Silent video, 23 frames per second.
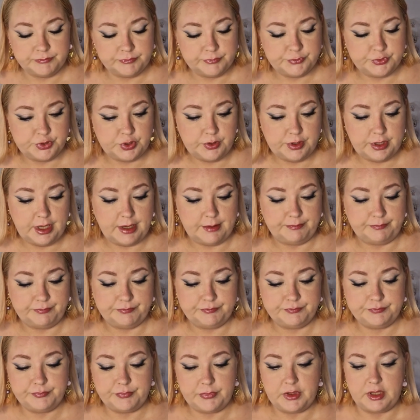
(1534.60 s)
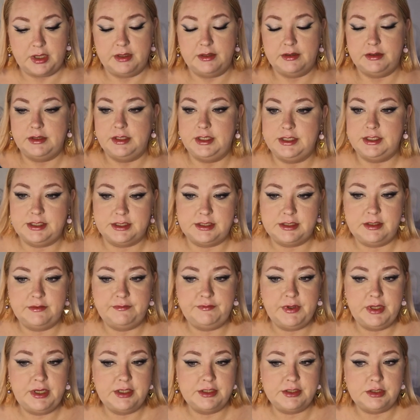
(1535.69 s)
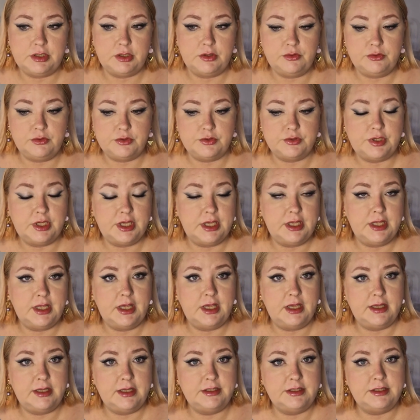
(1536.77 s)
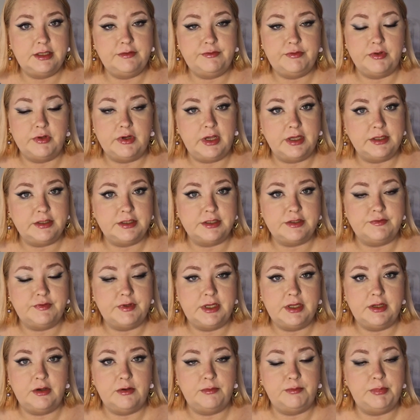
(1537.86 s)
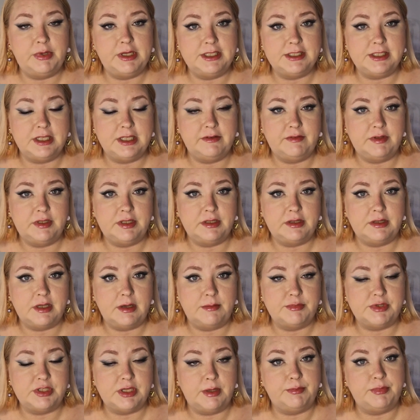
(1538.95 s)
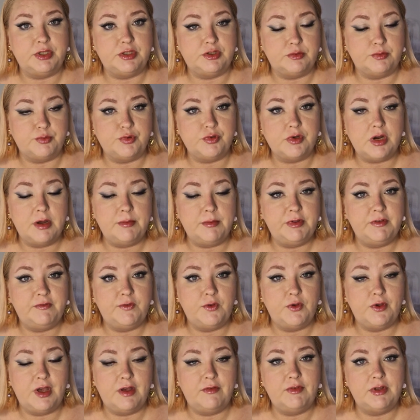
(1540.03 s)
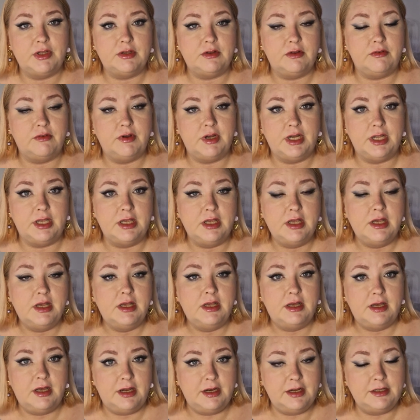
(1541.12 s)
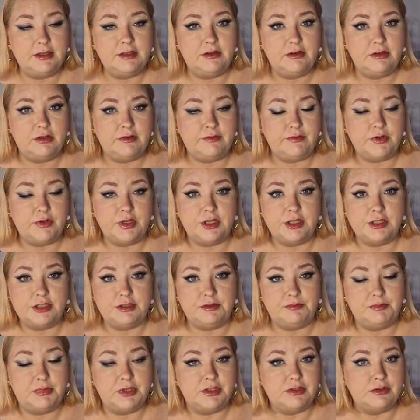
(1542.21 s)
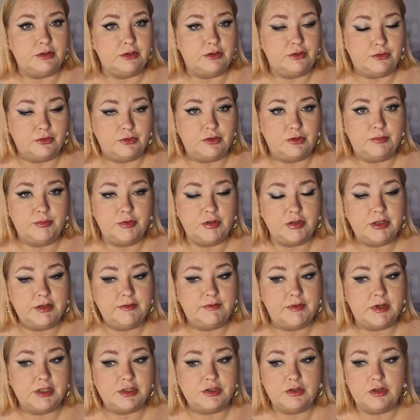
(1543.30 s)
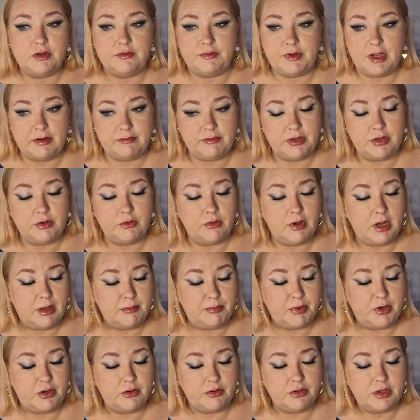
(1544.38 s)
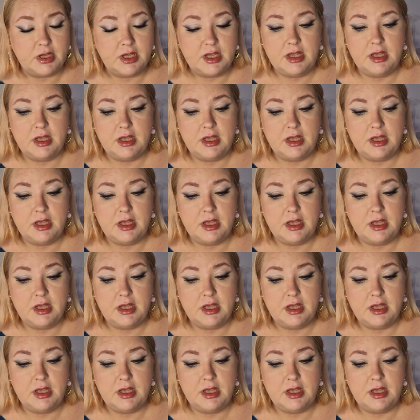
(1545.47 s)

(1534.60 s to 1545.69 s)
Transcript: So yeah, this is the finished look today, and if you like this video, please give it a thumbs up, subscribe if you haven't already, and hit the notification bell so YouTube notifies you of every new upload.